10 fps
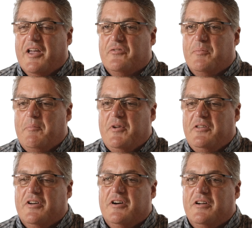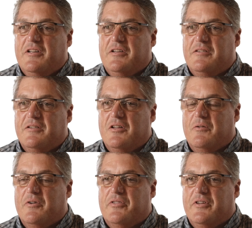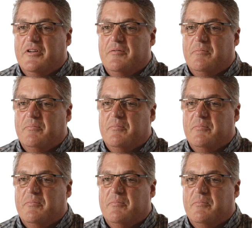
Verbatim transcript: guess maybe Doug, along with the